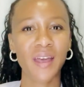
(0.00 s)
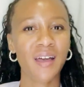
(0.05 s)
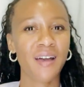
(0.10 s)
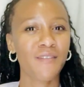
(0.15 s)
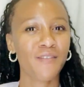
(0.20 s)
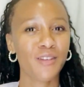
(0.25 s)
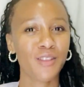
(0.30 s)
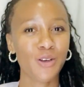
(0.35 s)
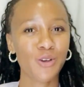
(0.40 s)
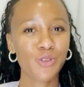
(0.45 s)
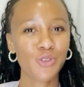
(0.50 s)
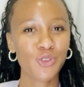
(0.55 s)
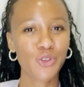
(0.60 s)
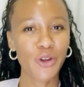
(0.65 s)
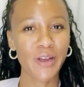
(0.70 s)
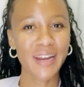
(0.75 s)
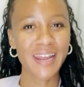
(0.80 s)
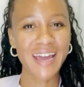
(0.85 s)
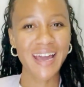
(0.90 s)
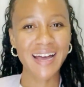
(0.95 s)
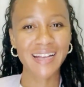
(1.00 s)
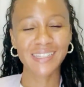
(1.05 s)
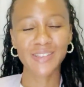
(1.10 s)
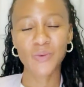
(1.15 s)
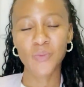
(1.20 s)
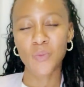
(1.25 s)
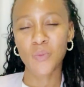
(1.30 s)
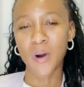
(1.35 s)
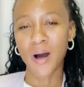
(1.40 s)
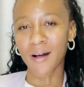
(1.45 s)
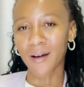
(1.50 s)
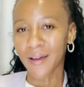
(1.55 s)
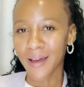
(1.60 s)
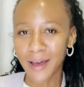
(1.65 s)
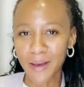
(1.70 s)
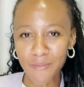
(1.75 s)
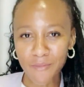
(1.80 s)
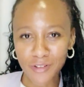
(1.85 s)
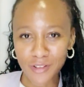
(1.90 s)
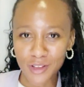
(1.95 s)
for those joining us,
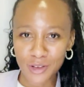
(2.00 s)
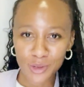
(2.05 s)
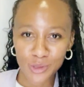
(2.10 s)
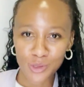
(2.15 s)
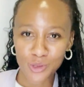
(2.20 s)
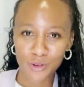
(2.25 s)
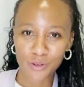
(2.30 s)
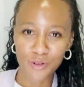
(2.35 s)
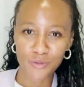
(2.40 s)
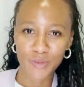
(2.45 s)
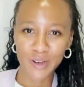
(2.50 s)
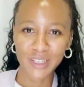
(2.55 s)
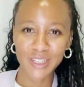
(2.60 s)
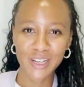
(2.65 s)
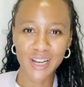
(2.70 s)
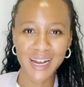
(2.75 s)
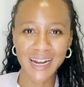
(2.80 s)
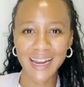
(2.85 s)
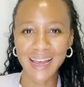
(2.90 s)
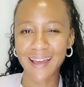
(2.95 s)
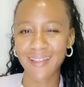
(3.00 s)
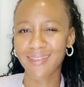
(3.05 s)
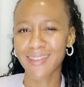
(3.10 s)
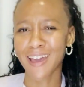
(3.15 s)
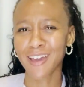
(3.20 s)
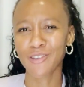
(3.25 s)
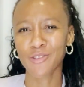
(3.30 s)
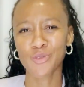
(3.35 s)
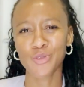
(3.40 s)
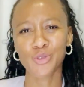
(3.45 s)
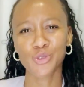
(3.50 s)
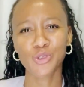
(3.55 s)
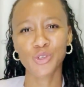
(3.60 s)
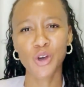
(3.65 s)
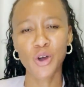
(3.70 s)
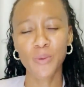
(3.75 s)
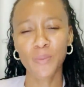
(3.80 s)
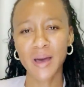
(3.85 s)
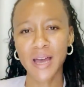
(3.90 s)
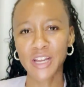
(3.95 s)
welcome. For those who are returning, thank you
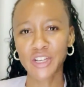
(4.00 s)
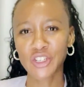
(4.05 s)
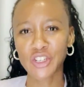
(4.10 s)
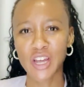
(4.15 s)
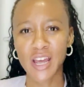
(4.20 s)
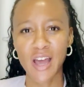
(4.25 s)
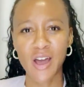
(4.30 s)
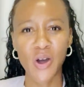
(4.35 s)
so much.